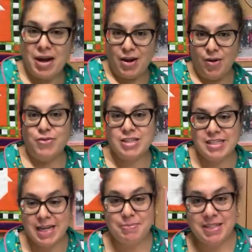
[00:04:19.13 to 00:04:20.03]
I
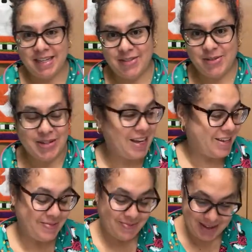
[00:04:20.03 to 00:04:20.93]
overslept yesterday.
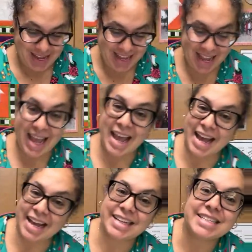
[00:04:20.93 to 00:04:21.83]

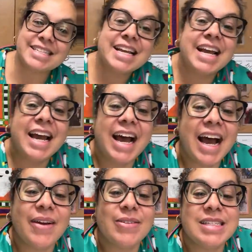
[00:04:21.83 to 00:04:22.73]
And
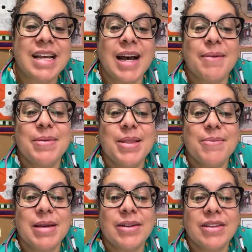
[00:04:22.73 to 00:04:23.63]
I was up in the
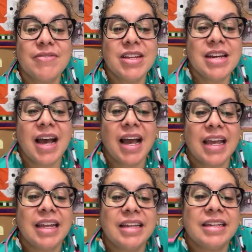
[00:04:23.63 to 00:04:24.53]
middle of the
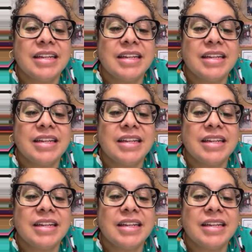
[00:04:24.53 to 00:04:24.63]
night.